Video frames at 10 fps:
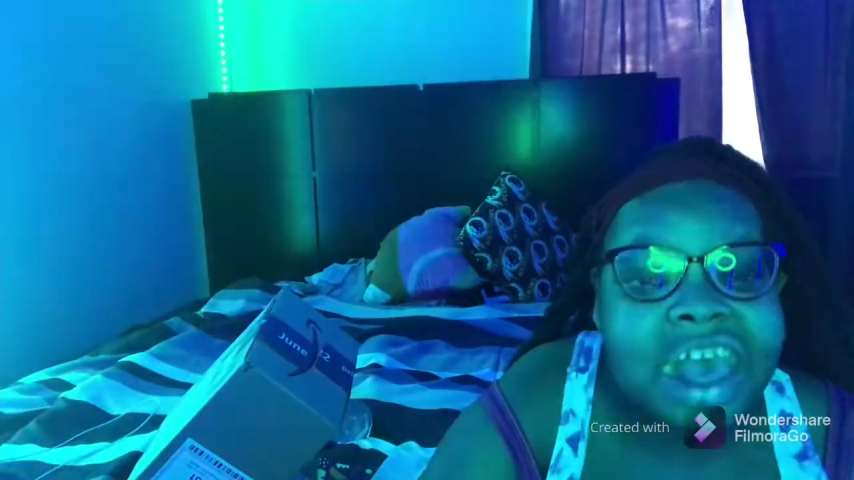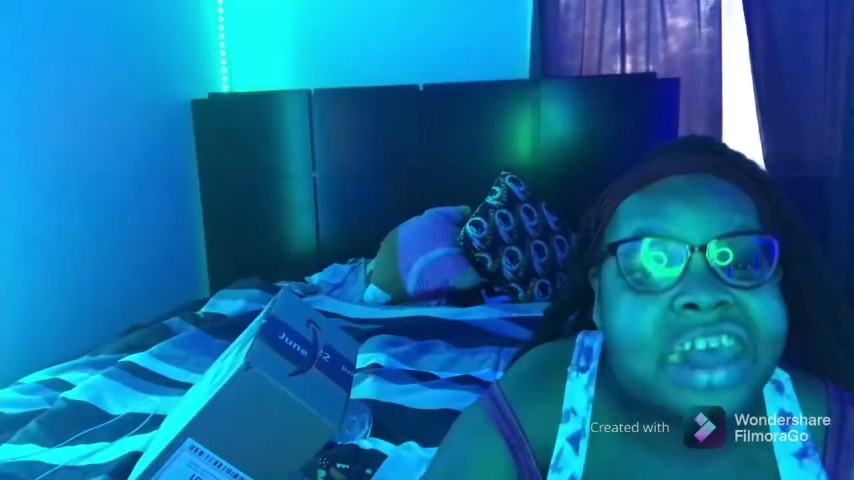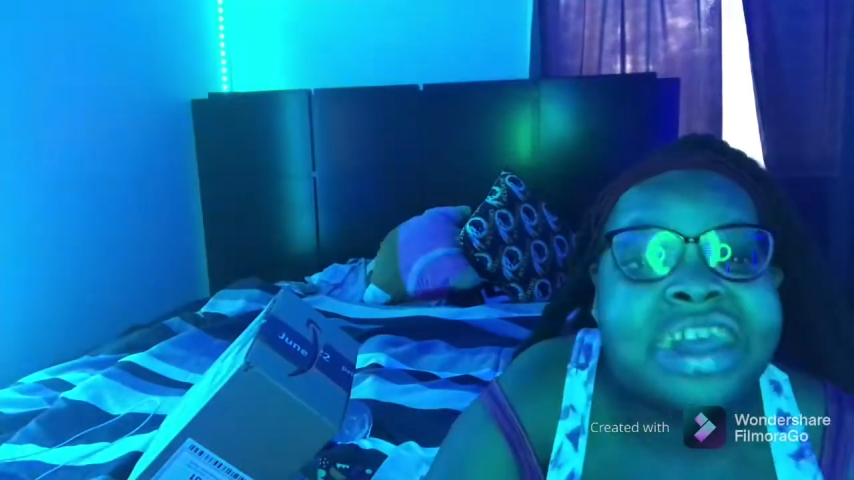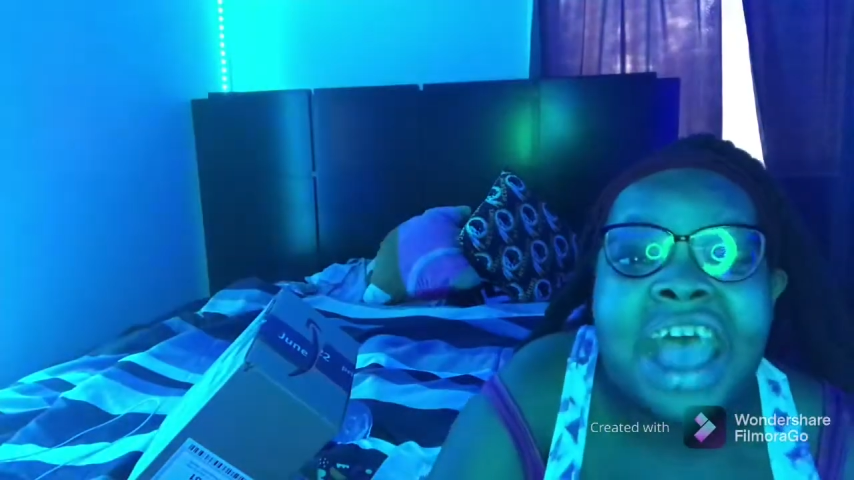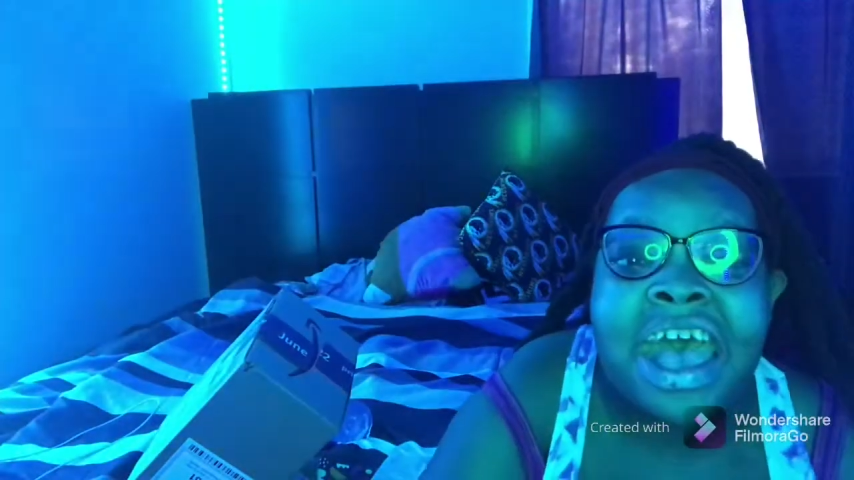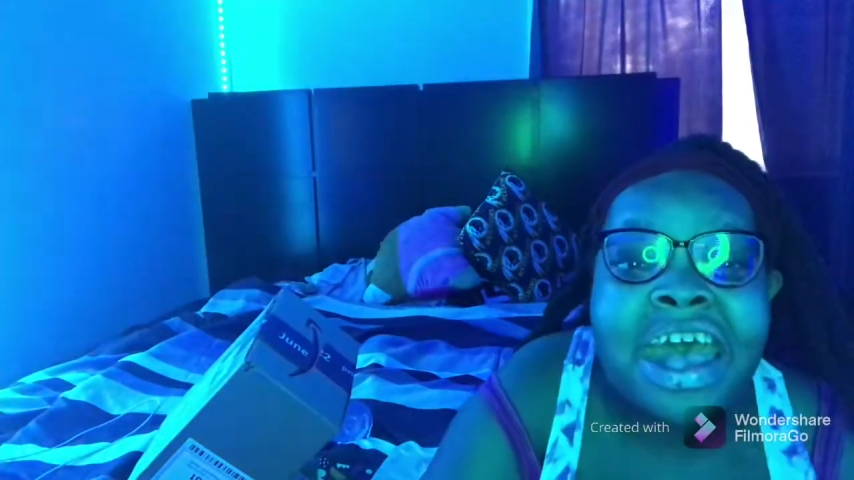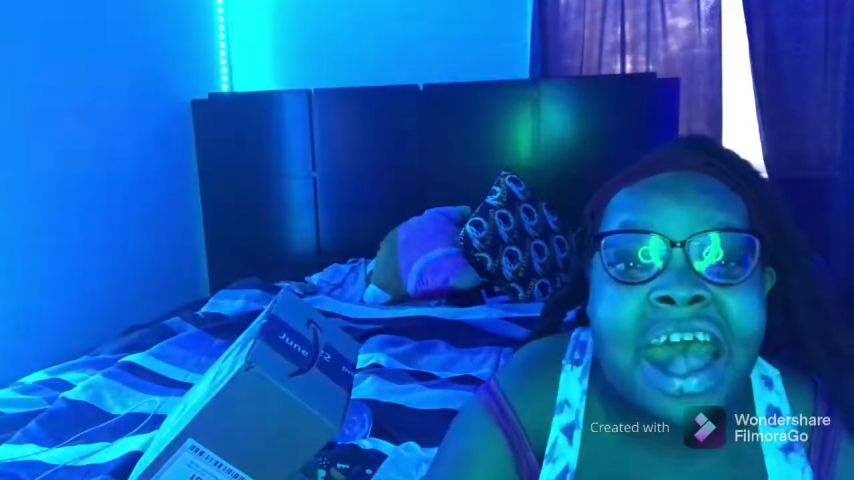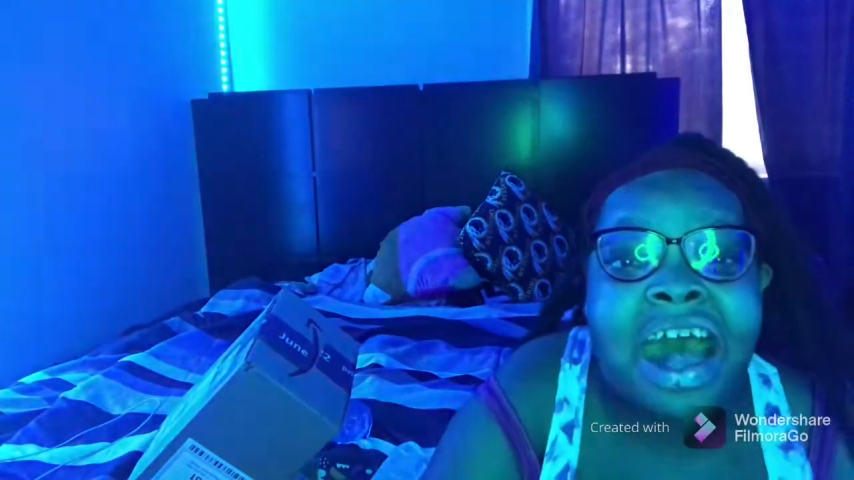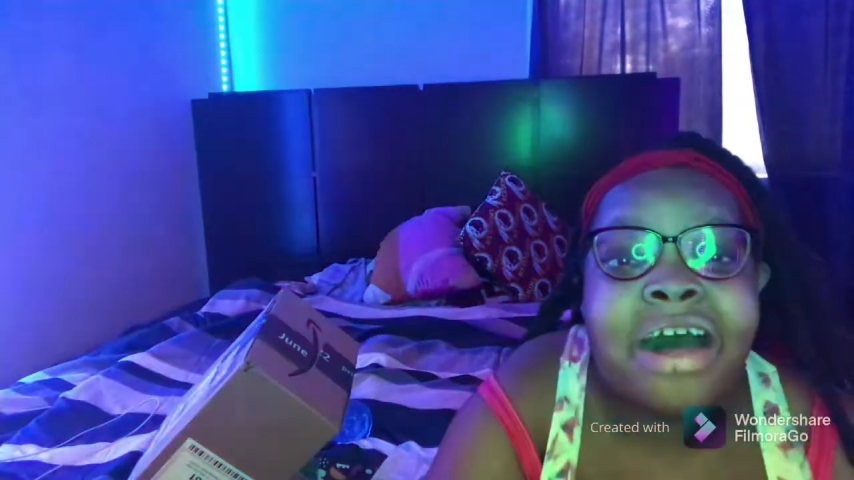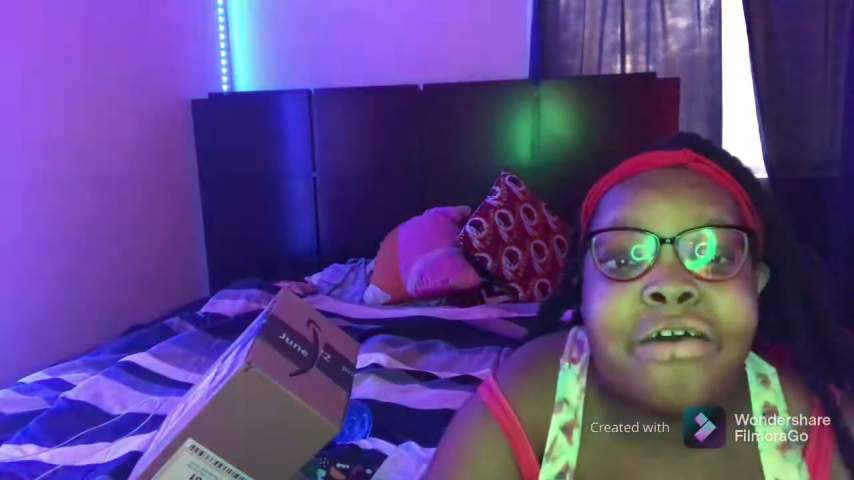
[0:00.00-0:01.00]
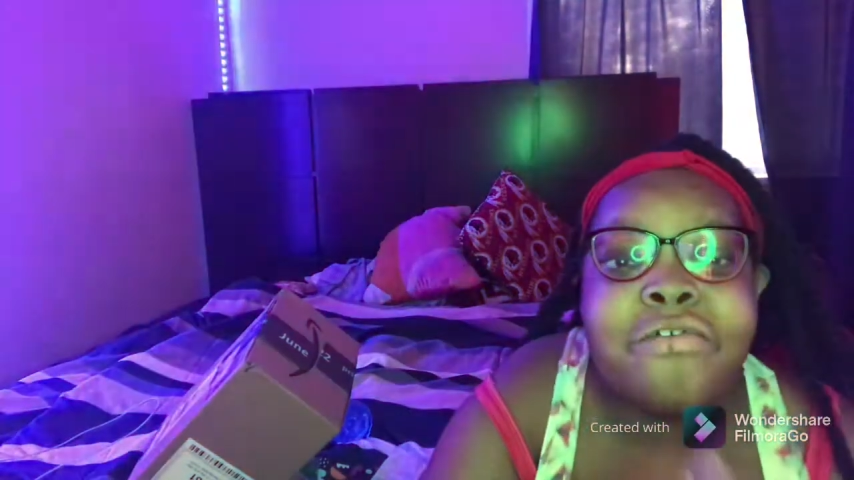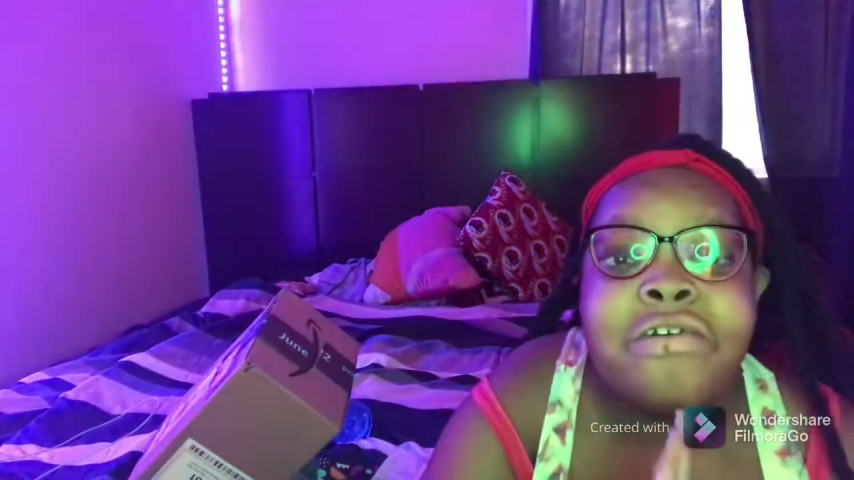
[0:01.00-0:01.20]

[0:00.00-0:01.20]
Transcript: And that's how